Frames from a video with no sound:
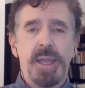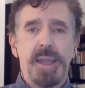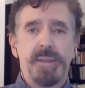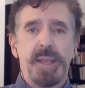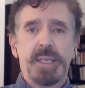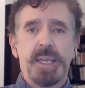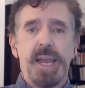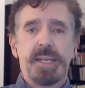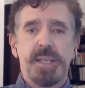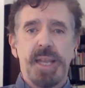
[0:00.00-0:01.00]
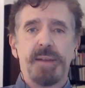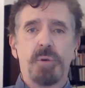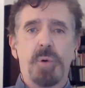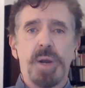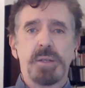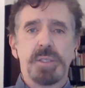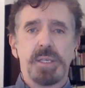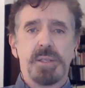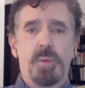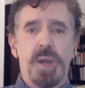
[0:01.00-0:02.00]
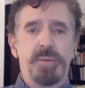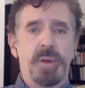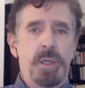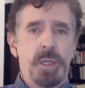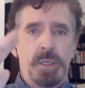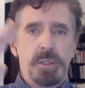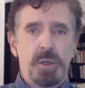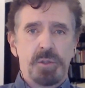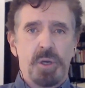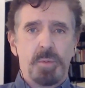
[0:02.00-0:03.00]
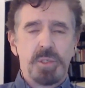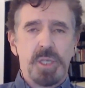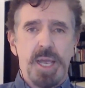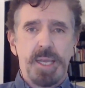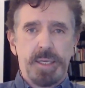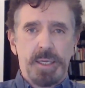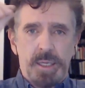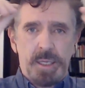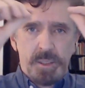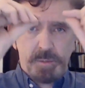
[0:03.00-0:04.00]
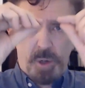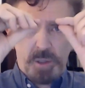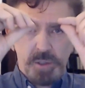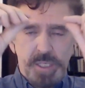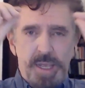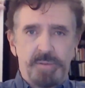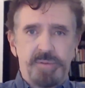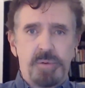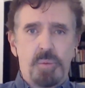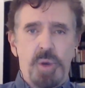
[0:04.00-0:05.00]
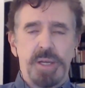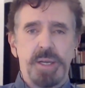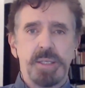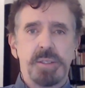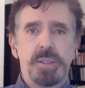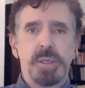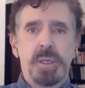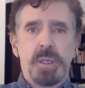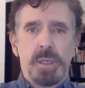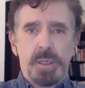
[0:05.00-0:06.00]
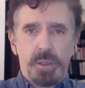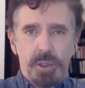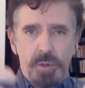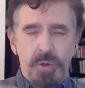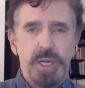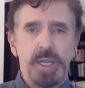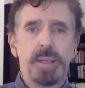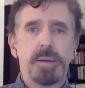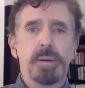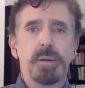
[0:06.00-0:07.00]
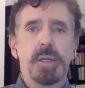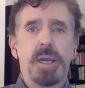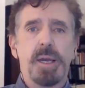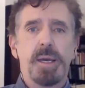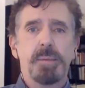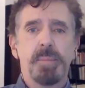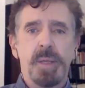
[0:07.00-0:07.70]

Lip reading: and that connects to everyone else as the wave. So it's almost like small self, witness, unity, ocean,